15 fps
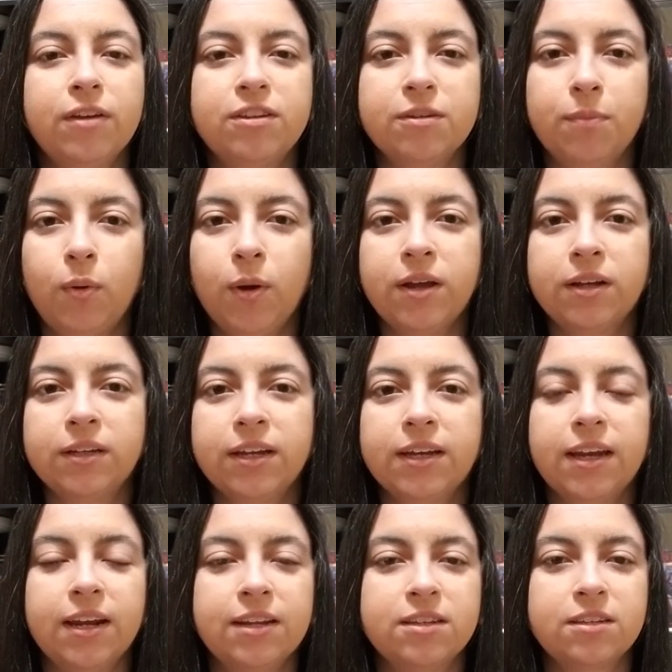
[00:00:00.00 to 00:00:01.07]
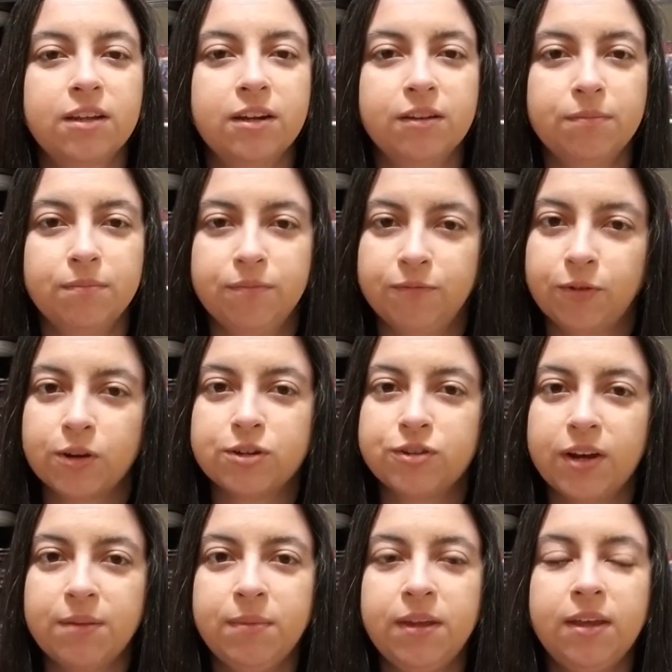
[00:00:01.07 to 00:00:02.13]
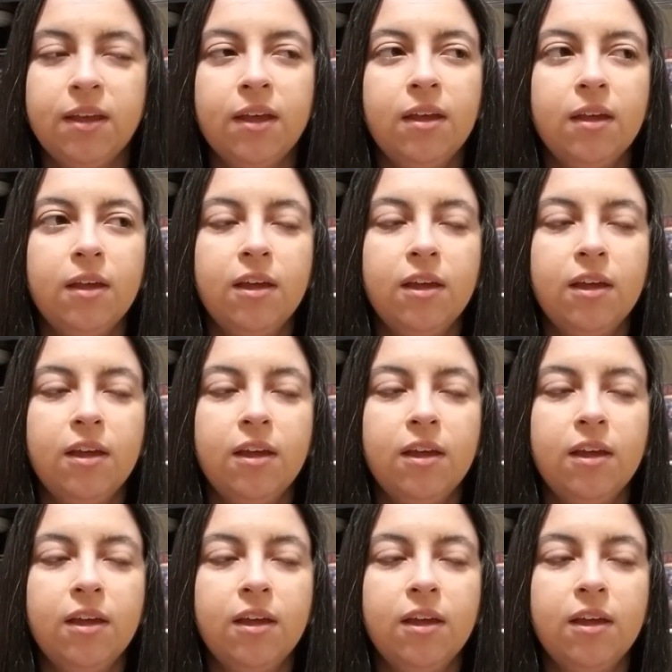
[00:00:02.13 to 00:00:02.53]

it's a point and click and it's going to frustrate me